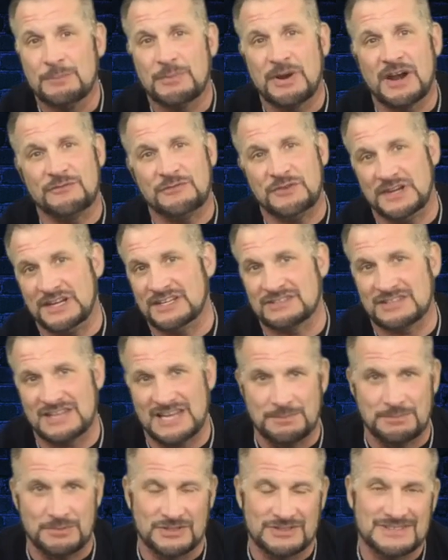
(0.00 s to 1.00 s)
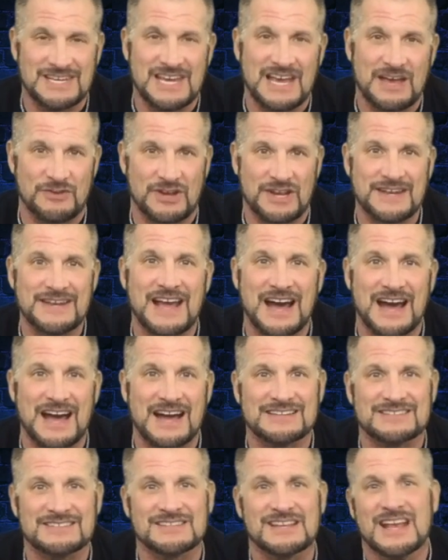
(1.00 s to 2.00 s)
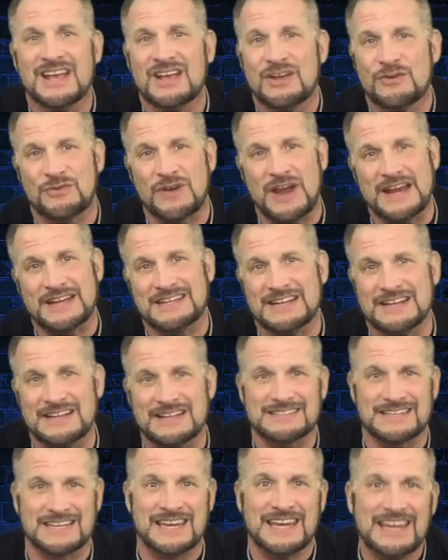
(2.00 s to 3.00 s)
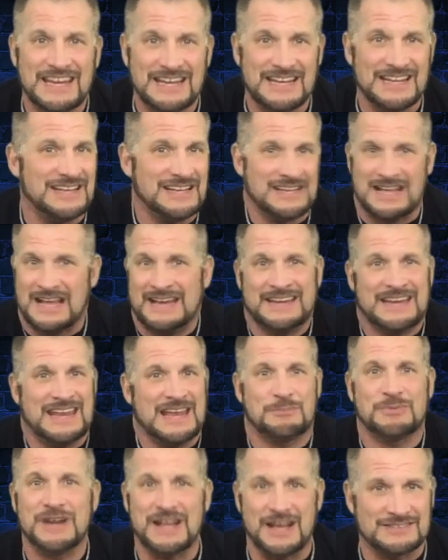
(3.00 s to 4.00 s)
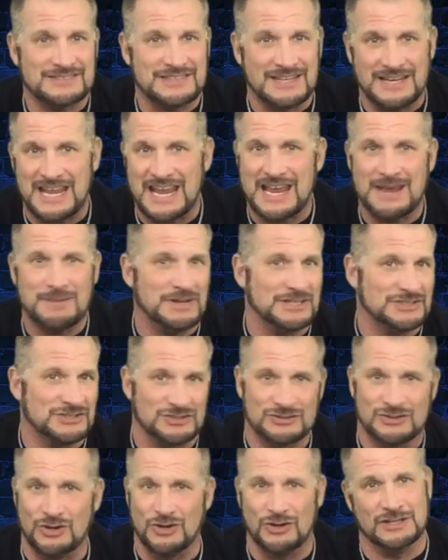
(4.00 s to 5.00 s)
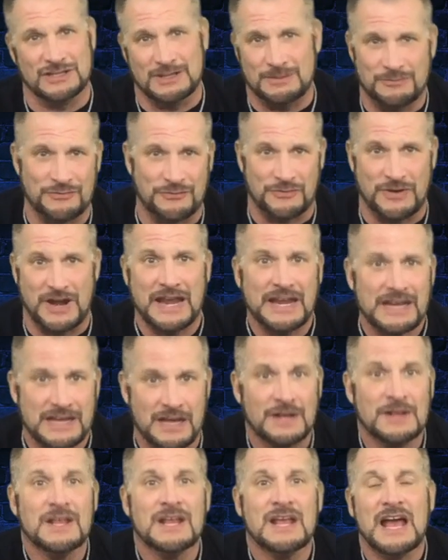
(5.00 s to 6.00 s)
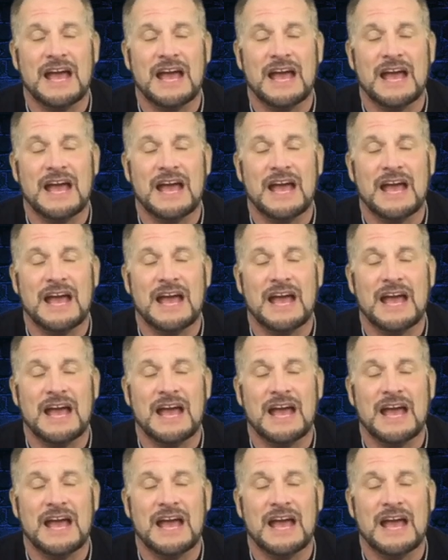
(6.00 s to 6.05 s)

Perfect example is Kevin Knox, Frank Nidatakina. I can't pronounce the name. I'll just call him Frank.